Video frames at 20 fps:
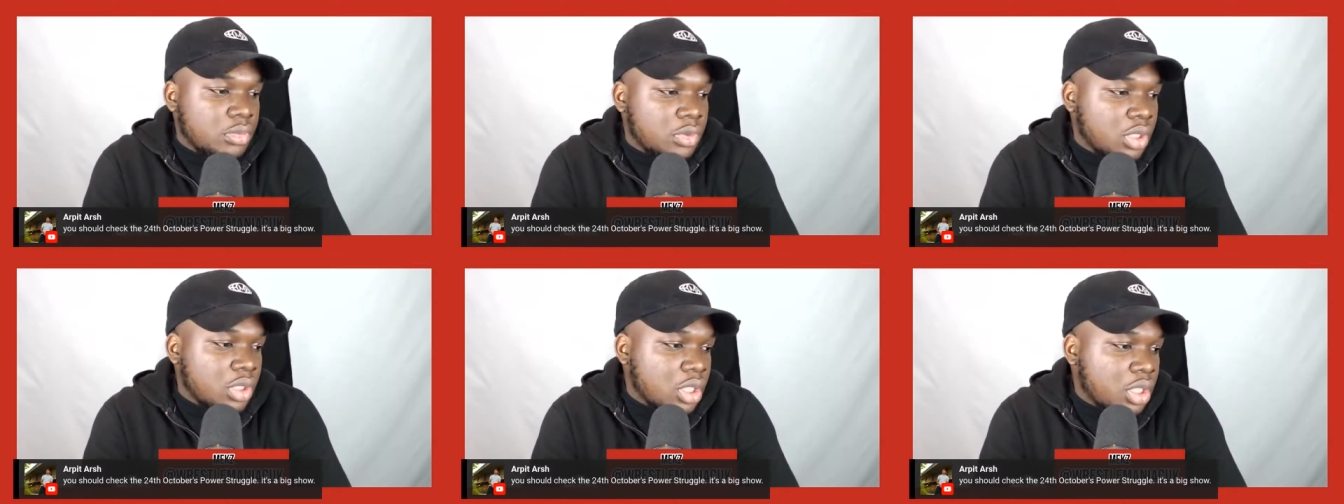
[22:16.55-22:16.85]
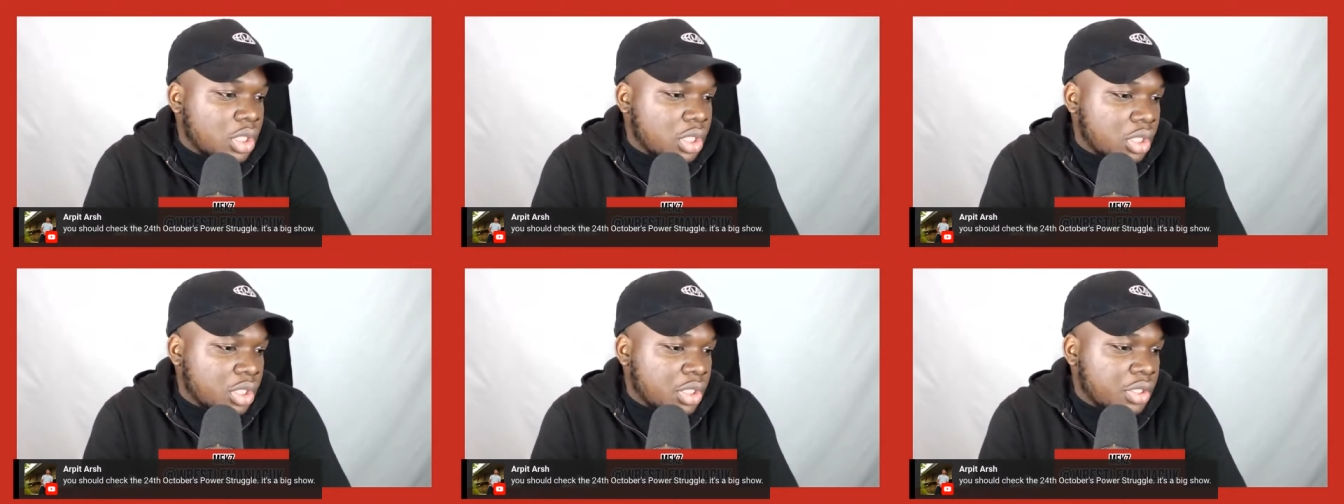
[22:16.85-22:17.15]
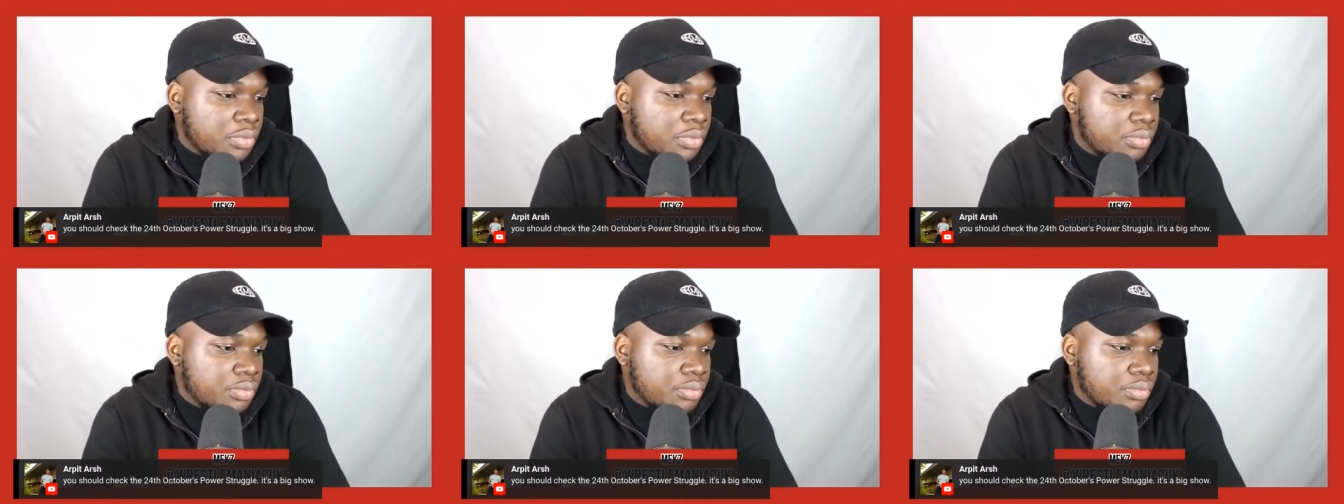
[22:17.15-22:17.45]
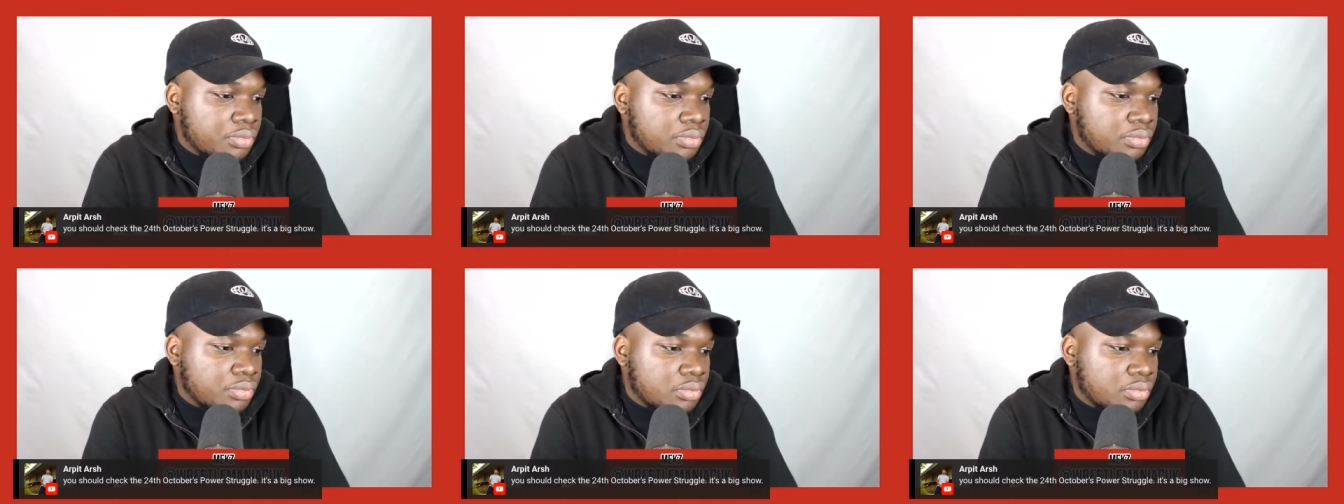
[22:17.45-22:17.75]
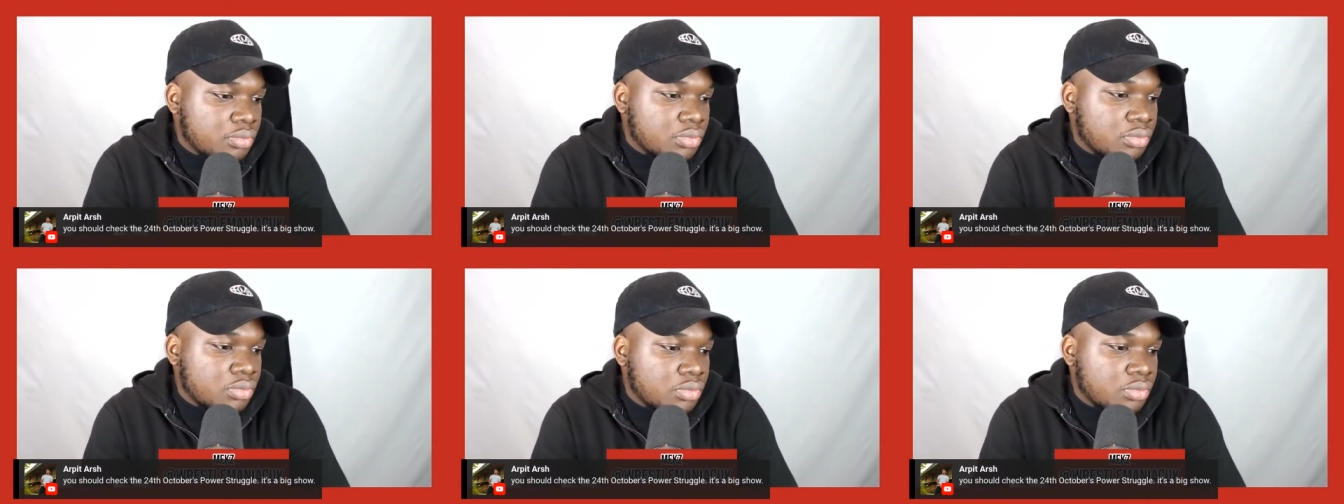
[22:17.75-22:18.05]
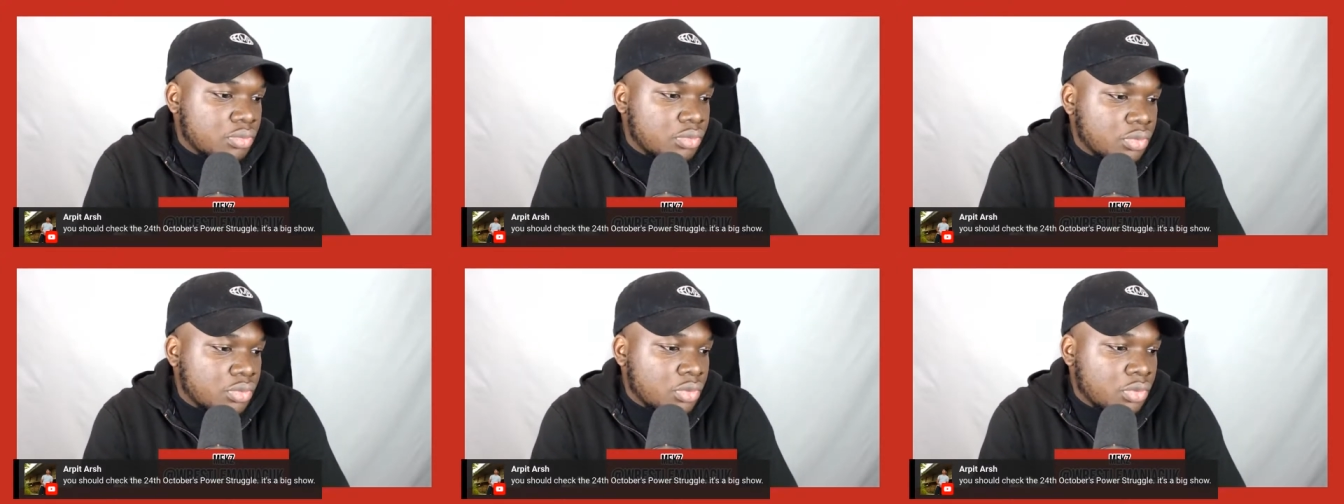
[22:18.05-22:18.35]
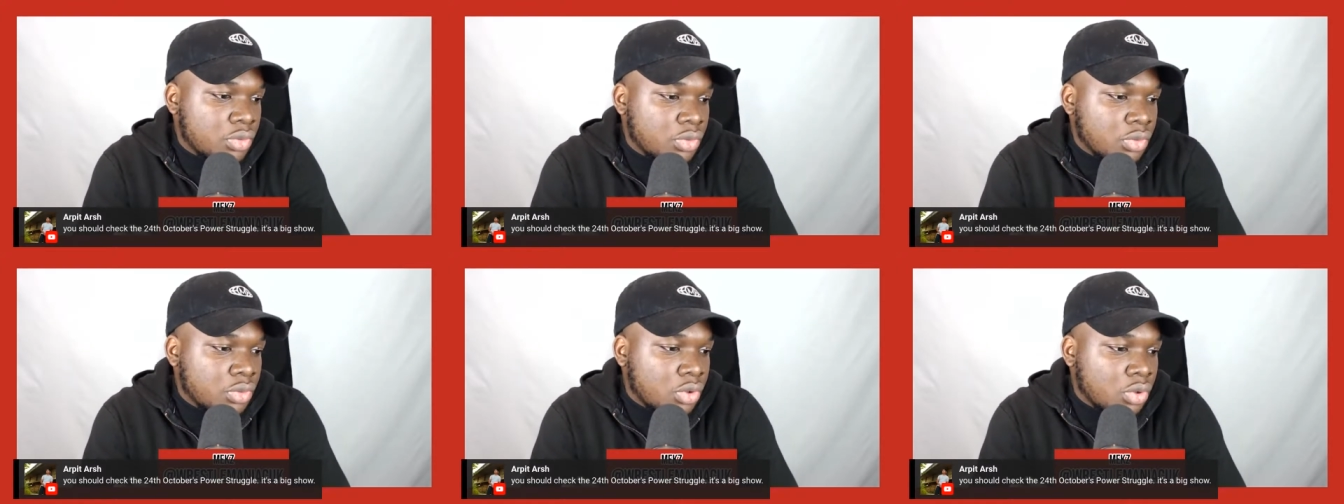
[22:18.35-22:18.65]
Or
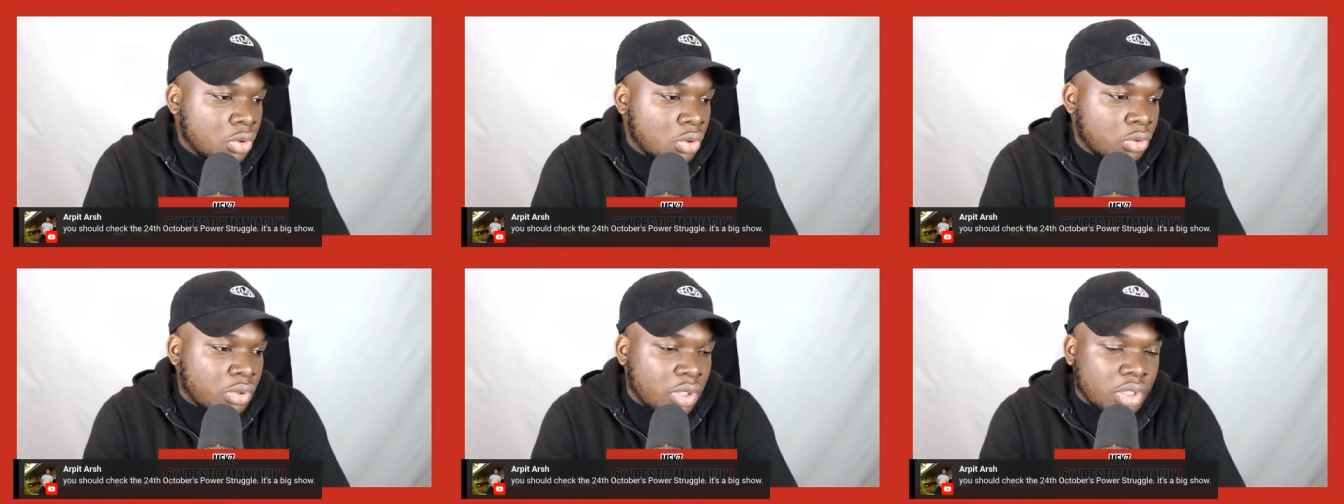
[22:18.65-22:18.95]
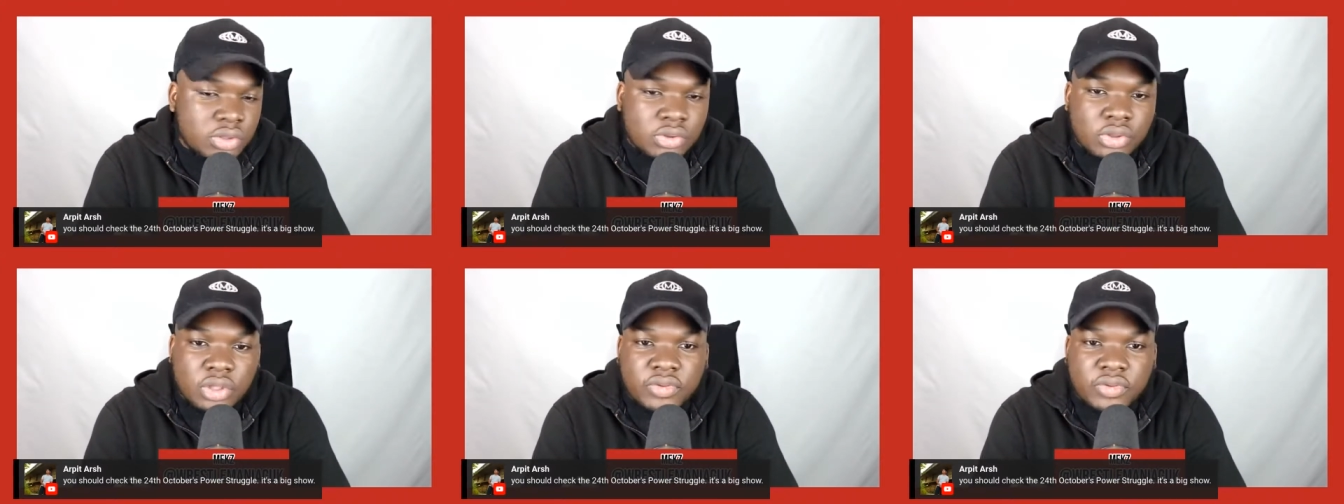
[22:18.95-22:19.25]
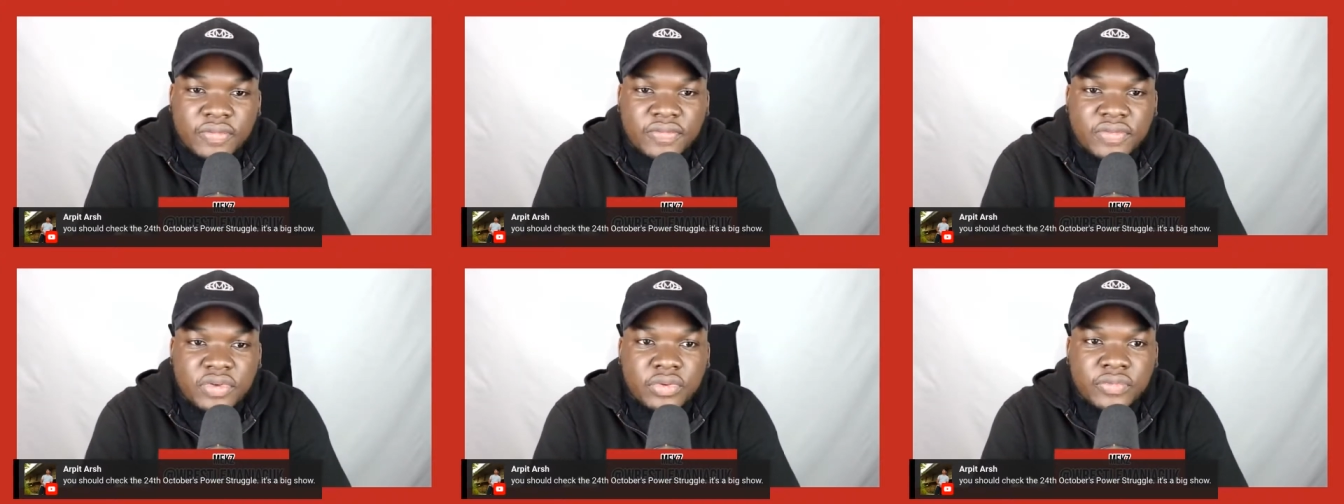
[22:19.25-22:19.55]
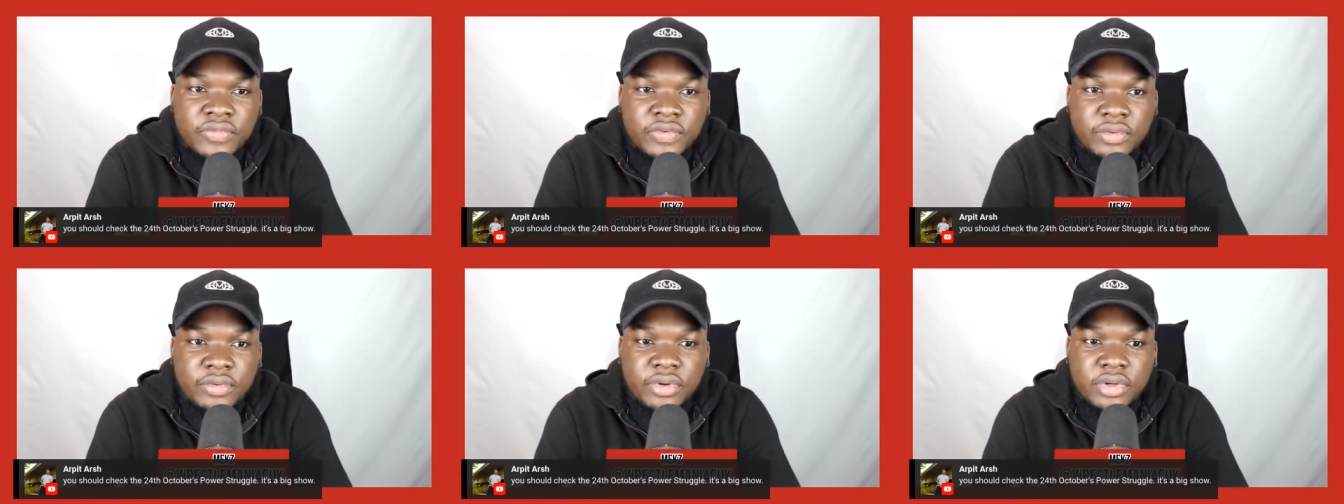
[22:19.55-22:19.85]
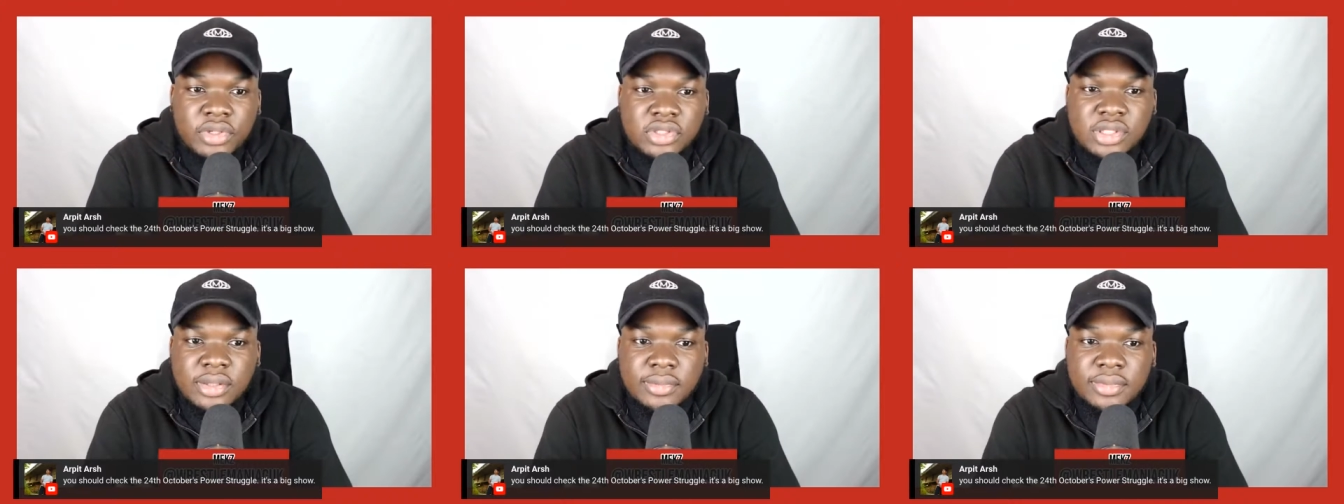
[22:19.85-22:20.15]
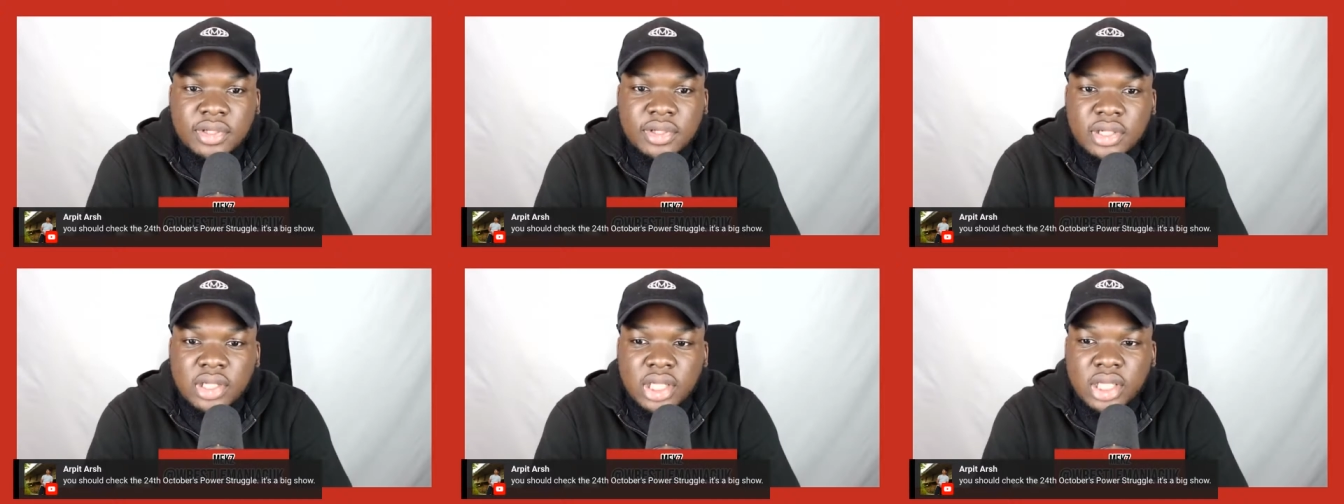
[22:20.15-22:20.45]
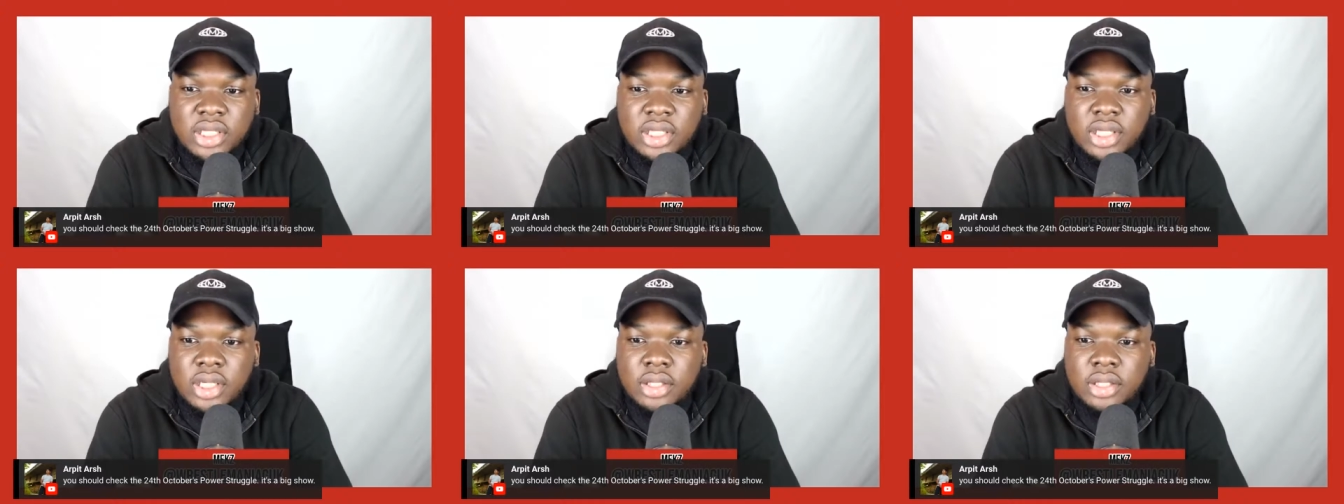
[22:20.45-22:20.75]
I'll do a review for it or something
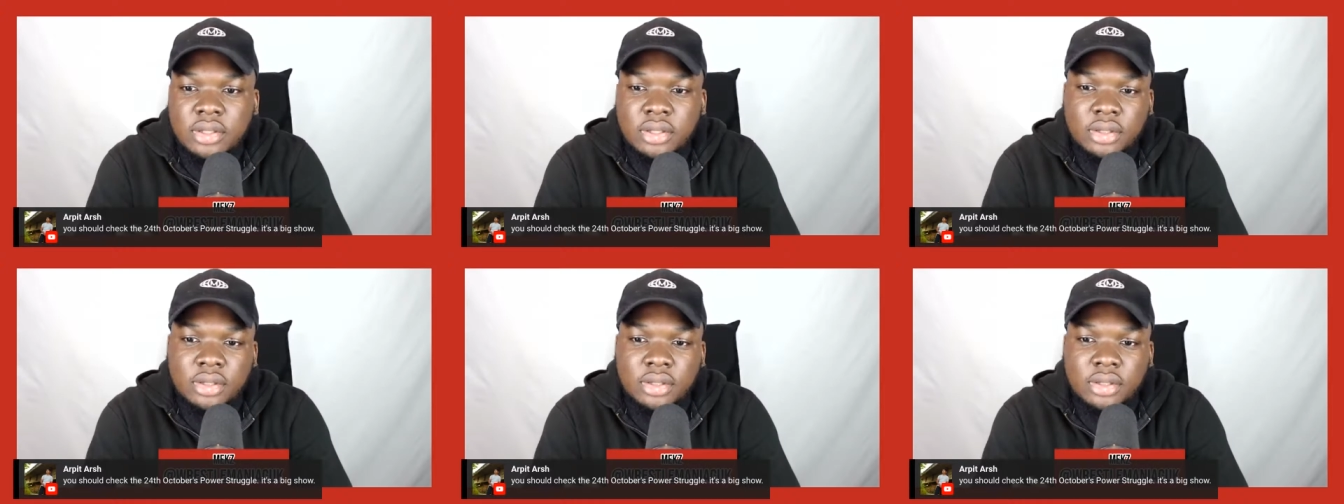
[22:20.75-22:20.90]
like that.